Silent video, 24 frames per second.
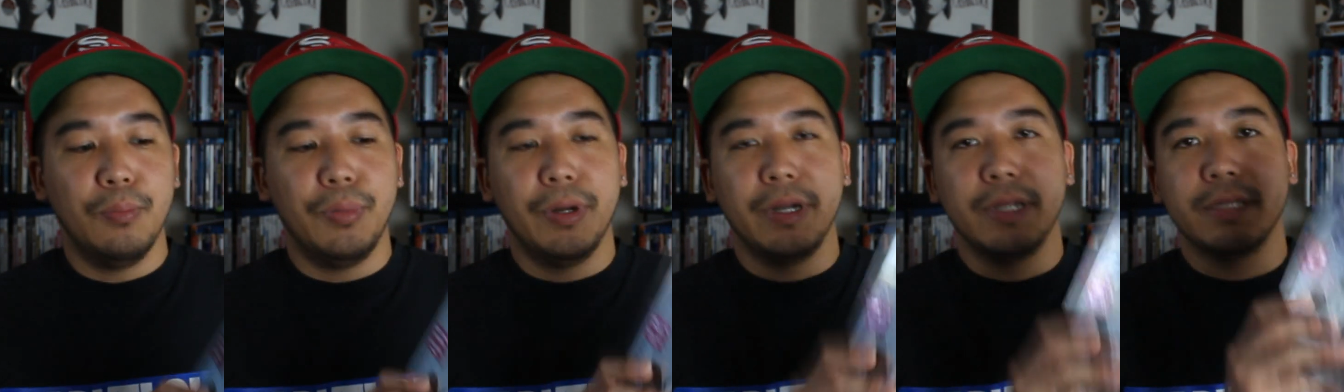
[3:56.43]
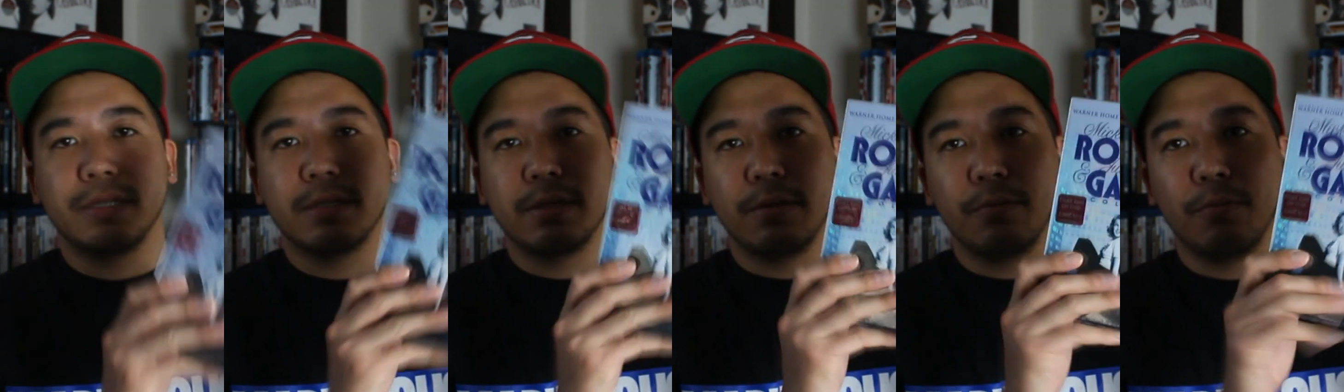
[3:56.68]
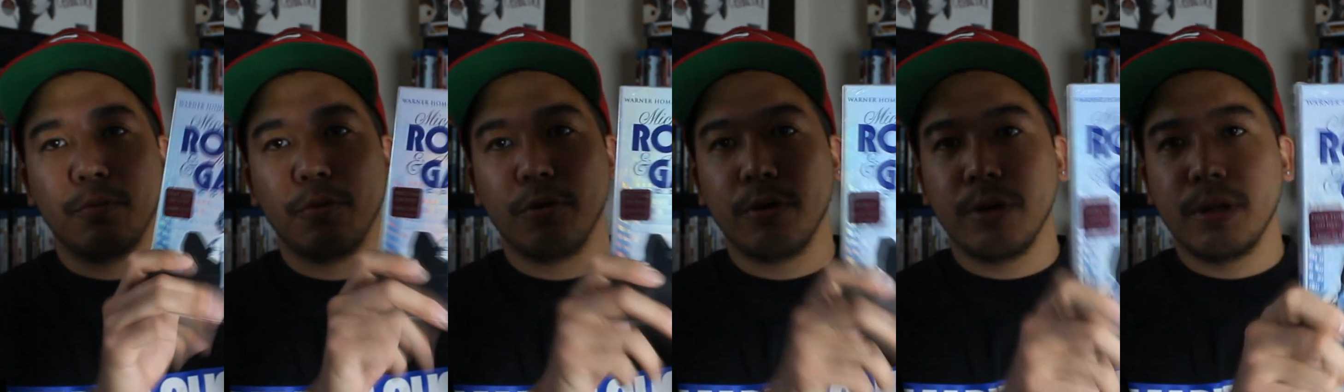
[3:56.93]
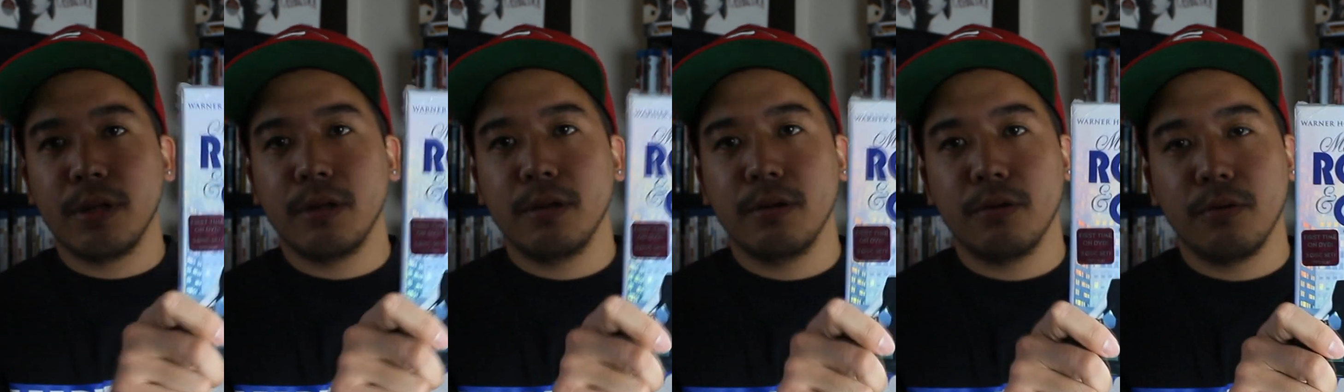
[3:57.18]
But it's
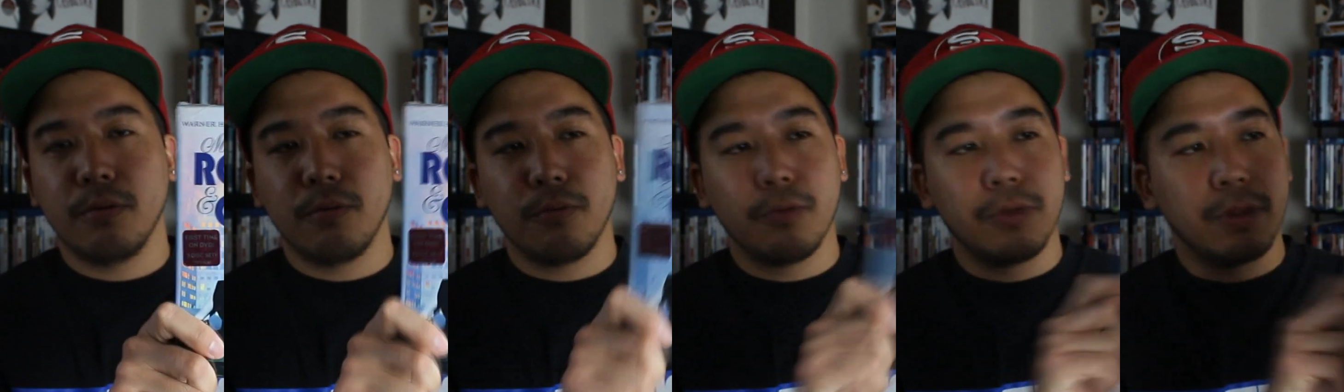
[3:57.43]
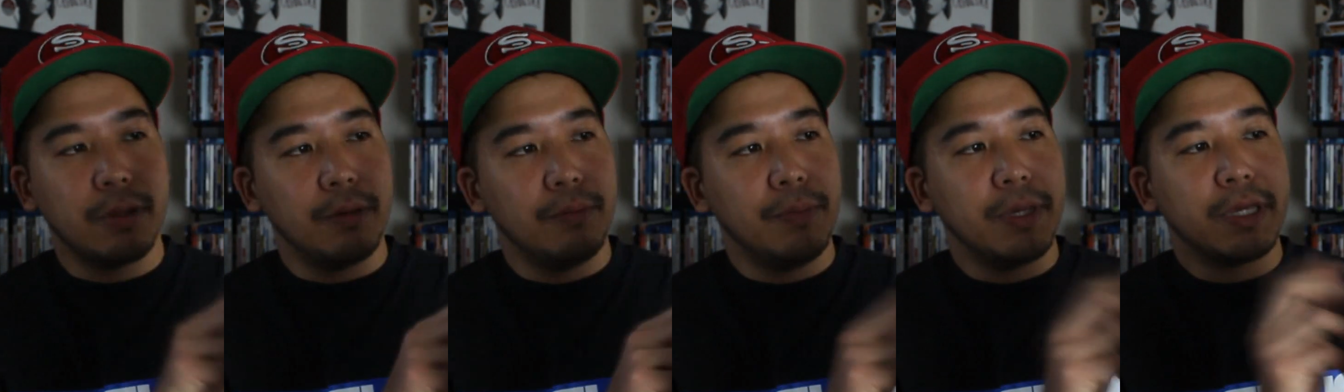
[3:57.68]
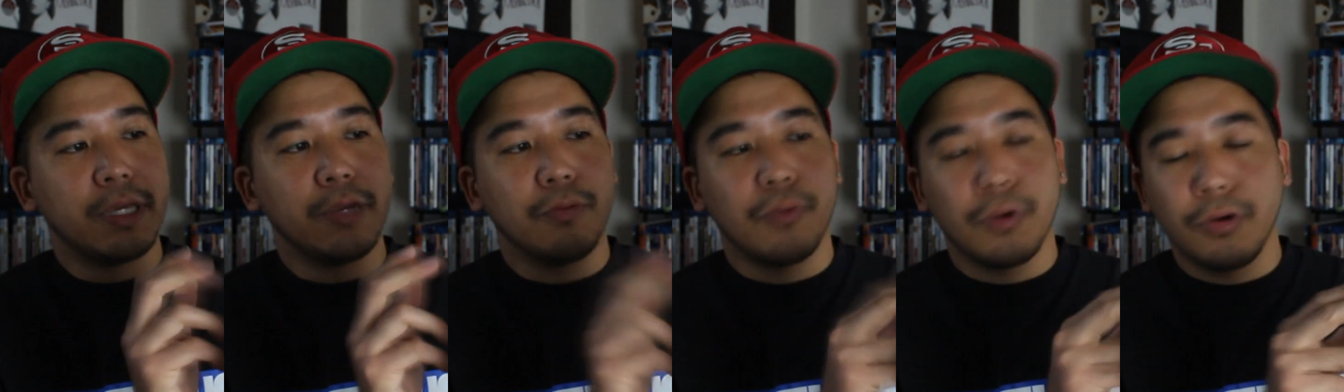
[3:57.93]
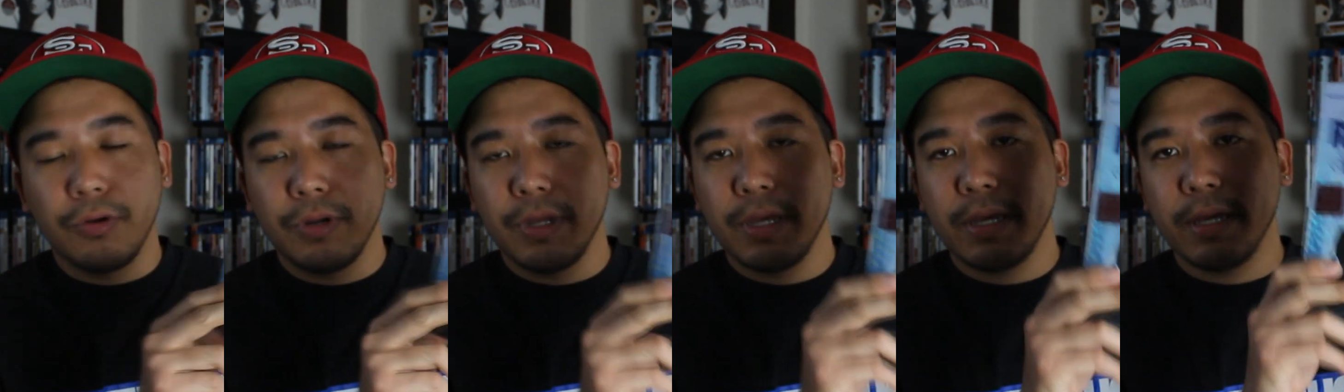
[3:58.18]
the Mickey
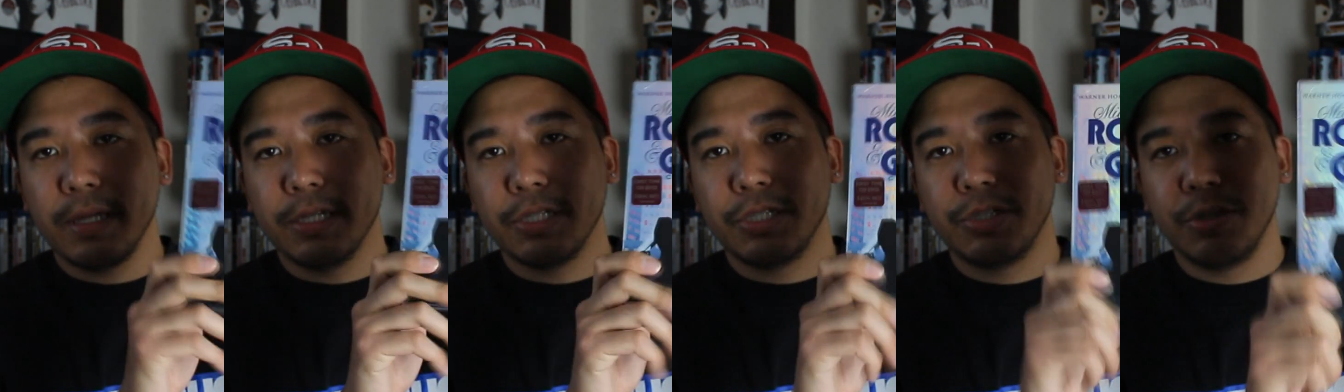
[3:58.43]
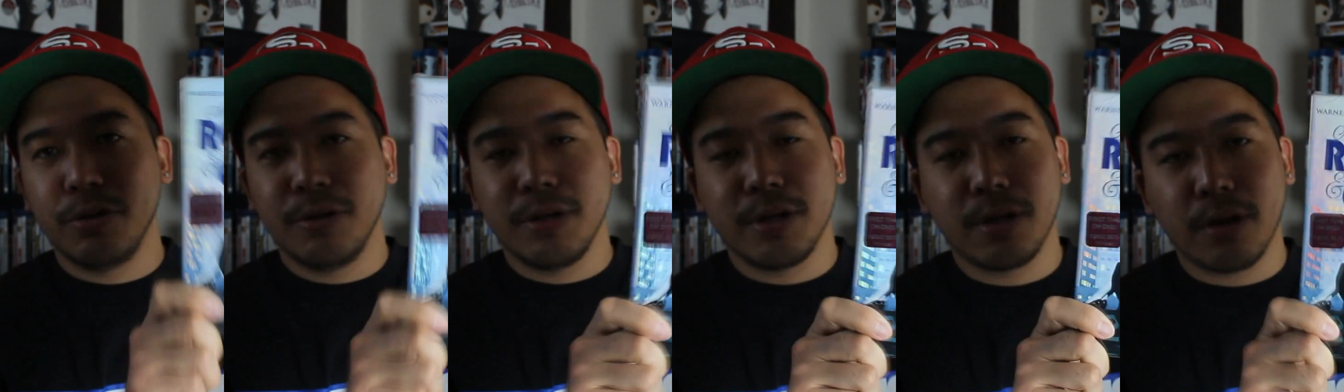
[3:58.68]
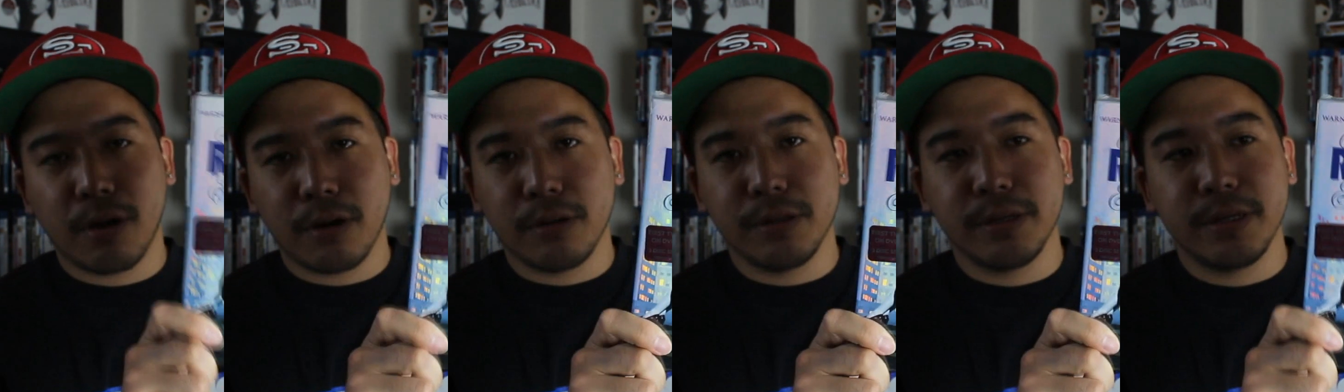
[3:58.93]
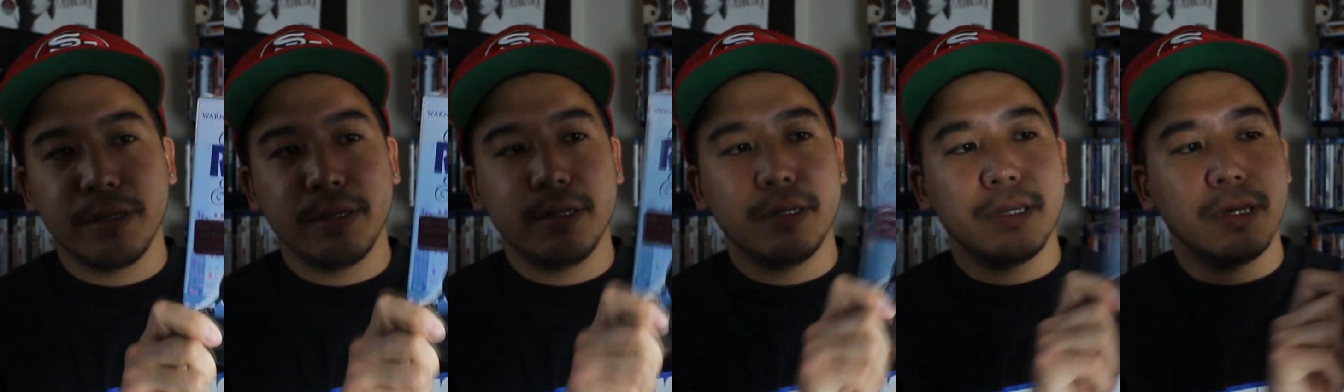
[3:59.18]
Rooney and Judy
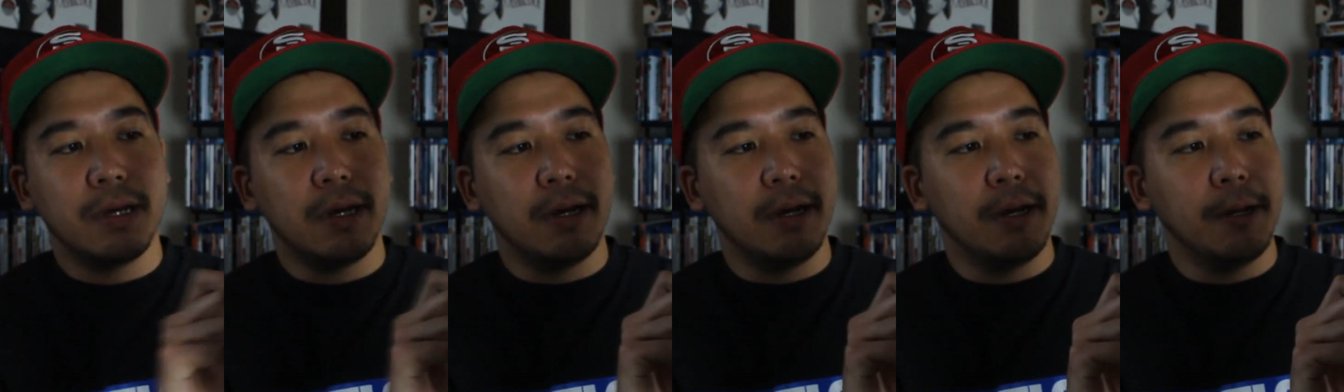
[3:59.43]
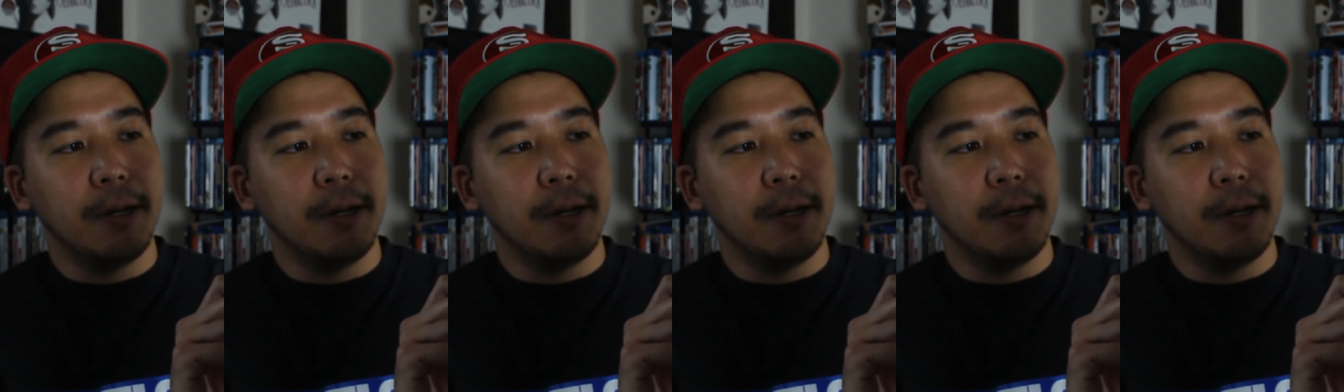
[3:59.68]
Garland